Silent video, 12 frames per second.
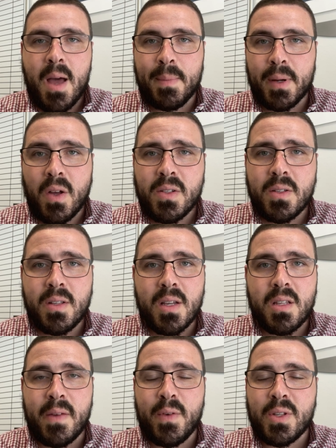but also
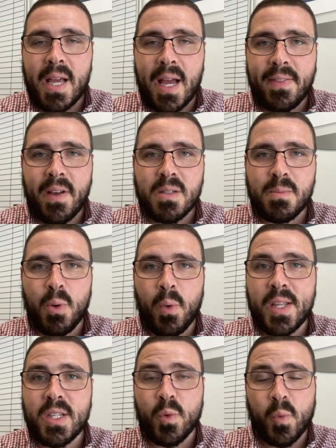does give you 10,000
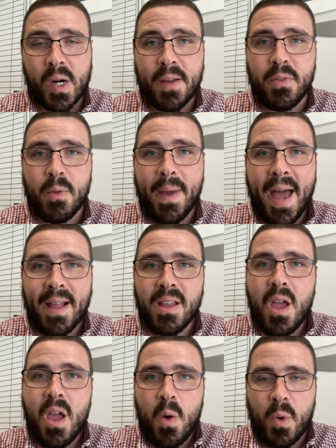points right off the bat,
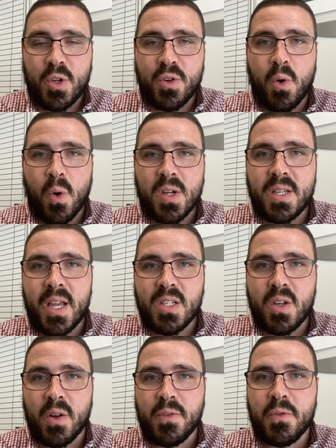which of course is
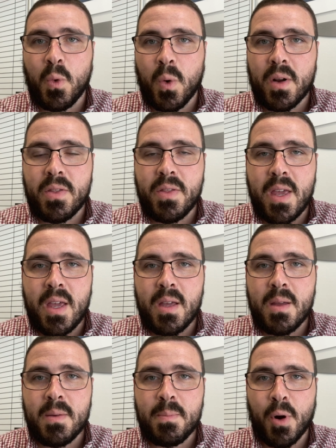good for
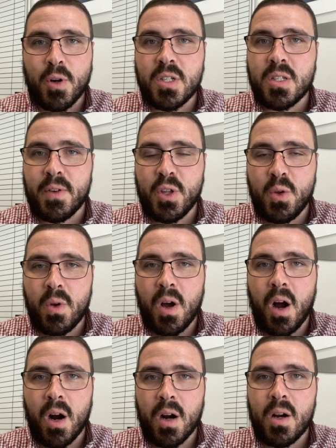the purchase of a new
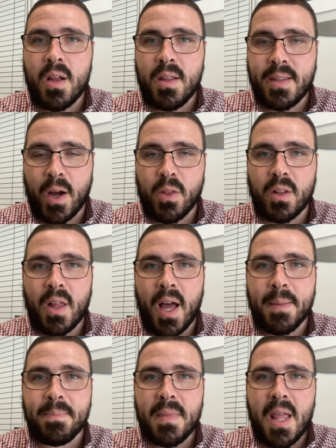car down the
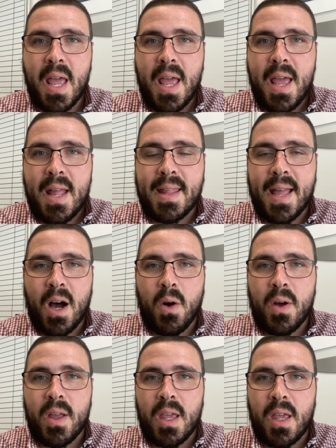line.
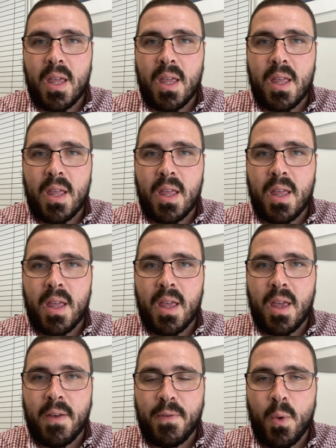Now,
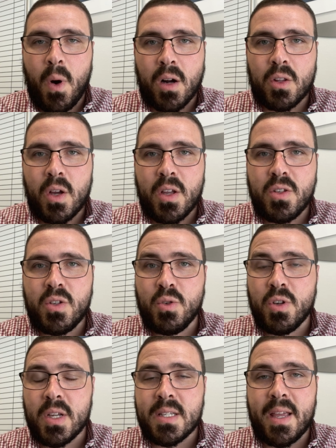if you are looking to
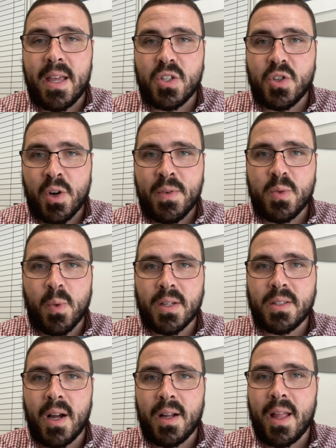just get service
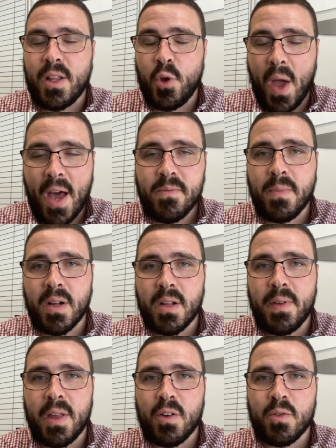work done and you haven't bought a
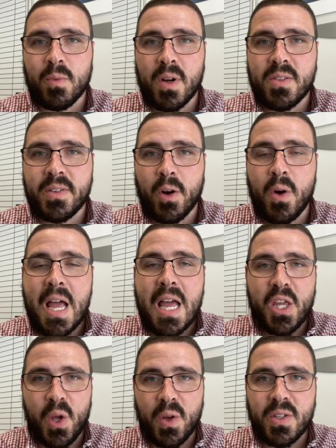vehicle from Russ Darrow,
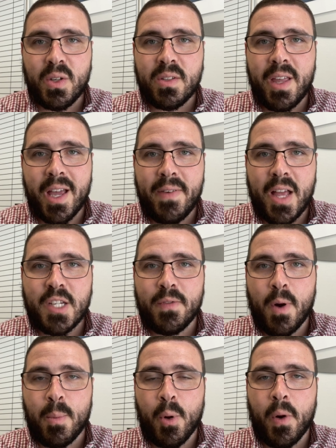you can still take advantage of
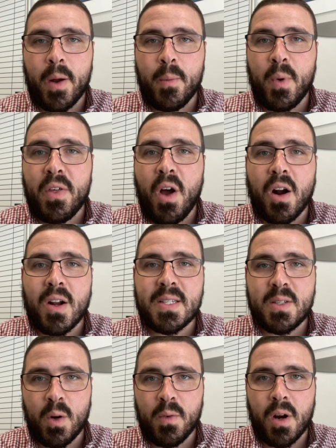our program with our
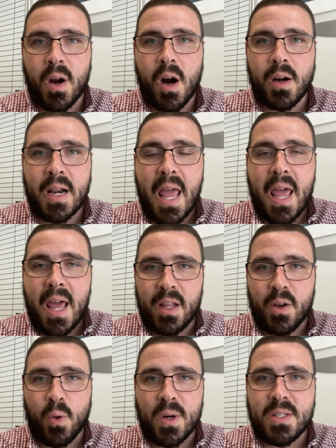silver card. And
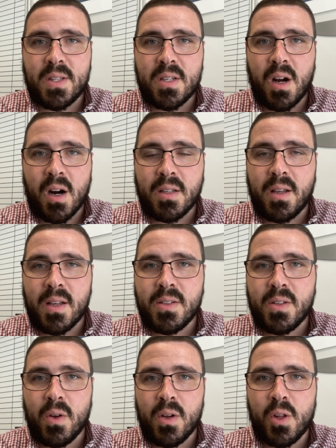of course, this card does
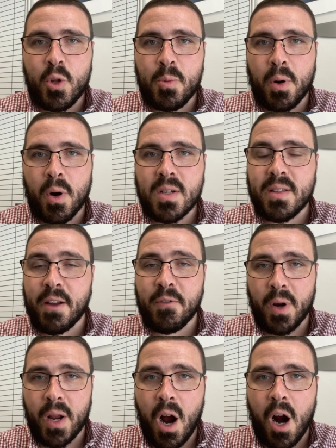still include perks like
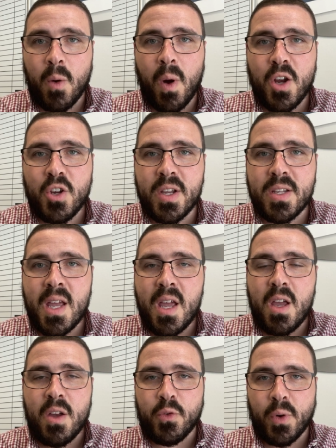free car washes,
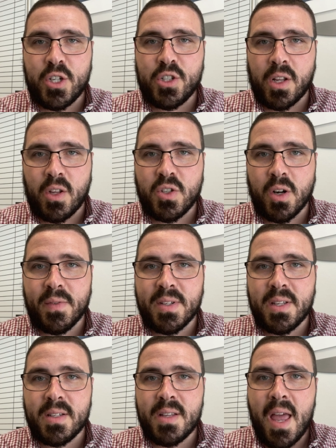free shuttle
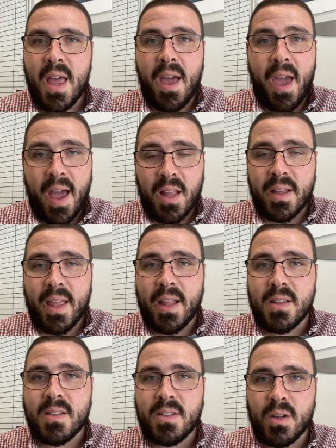services, and
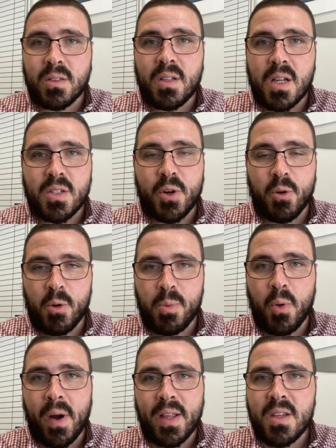again, still does accrue
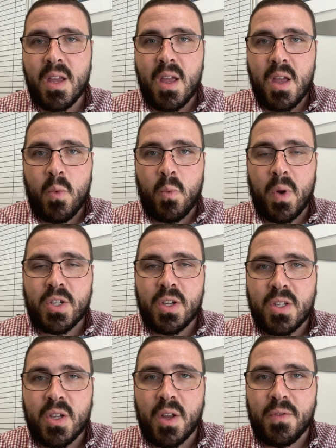points, which
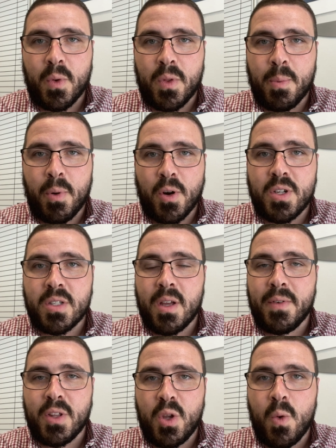is good for the purchase
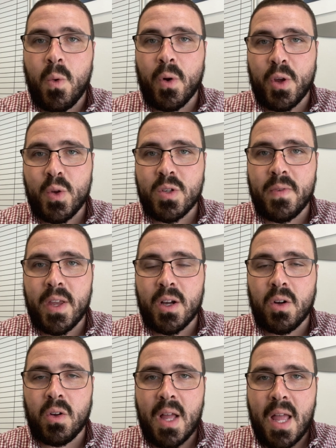of a new or used
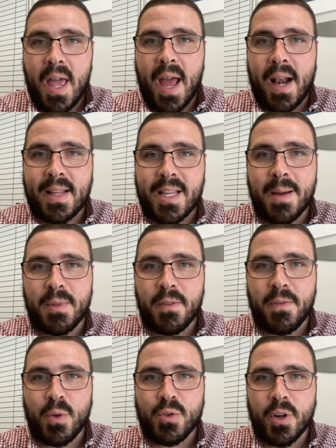vehicle anytime in the
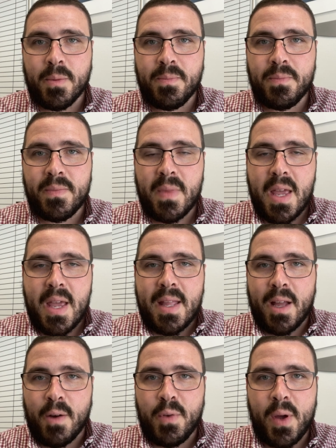future.
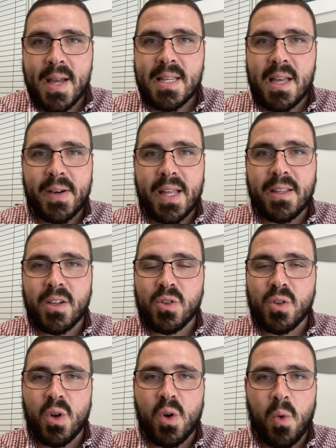Now, if you guys have any
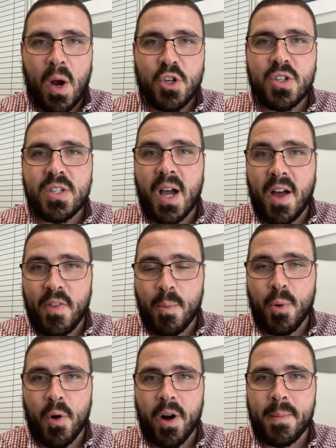additional questions on the
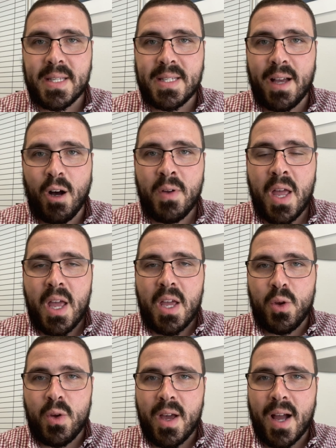program itself, you can